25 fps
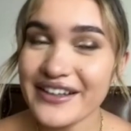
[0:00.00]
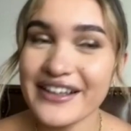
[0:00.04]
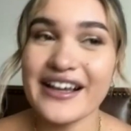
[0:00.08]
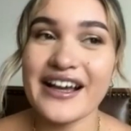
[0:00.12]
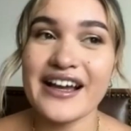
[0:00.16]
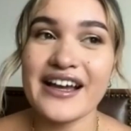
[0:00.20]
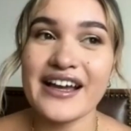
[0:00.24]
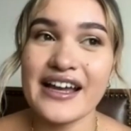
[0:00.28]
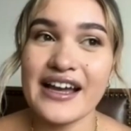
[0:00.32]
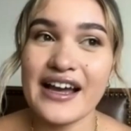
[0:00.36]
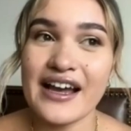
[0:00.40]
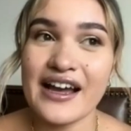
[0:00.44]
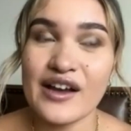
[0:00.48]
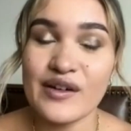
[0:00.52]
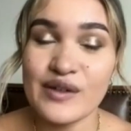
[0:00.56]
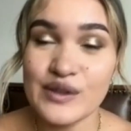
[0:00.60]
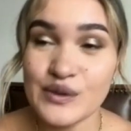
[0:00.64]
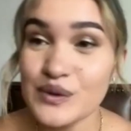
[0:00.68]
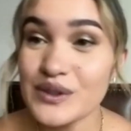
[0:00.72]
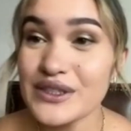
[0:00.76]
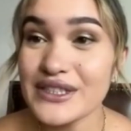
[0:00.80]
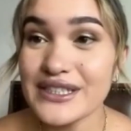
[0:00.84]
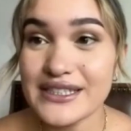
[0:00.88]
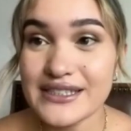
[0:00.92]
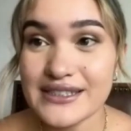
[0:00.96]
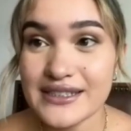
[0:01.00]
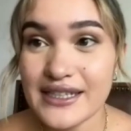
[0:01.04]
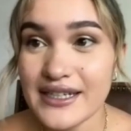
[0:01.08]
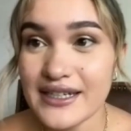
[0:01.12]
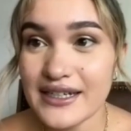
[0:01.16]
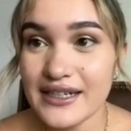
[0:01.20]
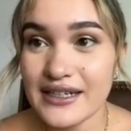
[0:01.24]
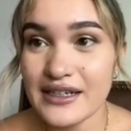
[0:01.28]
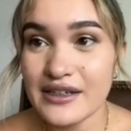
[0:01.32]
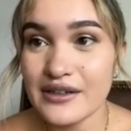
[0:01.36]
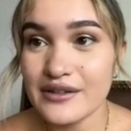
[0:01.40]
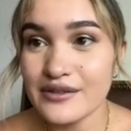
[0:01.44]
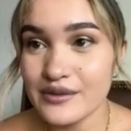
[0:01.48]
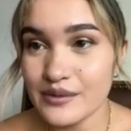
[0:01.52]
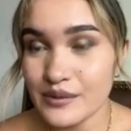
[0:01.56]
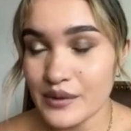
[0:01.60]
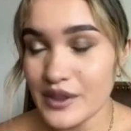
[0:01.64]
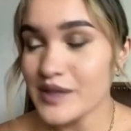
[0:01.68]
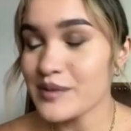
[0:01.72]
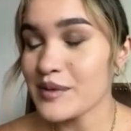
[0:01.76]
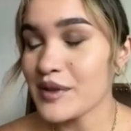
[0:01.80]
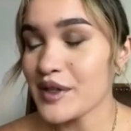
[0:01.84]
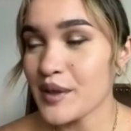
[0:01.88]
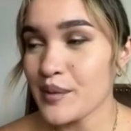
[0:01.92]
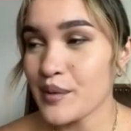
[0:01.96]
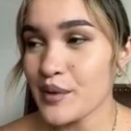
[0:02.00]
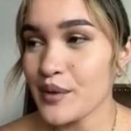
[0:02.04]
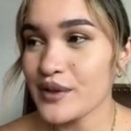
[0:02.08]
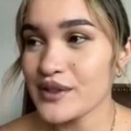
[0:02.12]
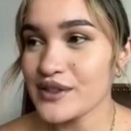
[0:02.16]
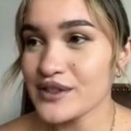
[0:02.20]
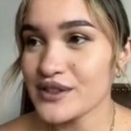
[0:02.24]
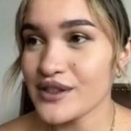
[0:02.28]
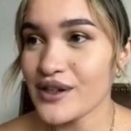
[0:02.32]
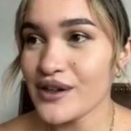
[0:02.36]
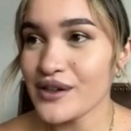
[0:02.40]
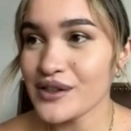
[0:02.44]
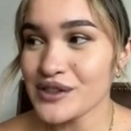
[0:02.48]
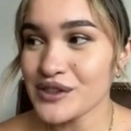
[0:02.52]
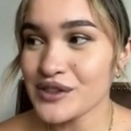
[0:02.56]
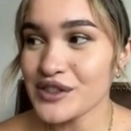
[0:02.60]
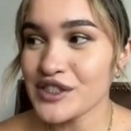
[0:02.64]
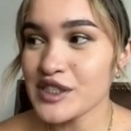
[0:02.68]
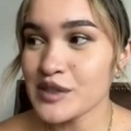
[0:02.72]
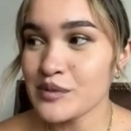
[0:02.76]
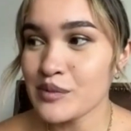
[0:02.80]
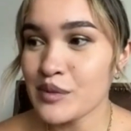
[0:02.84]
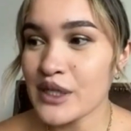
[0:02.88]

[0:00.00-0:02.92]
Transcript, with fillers: Like I, I was really excited and it was my number one song choice.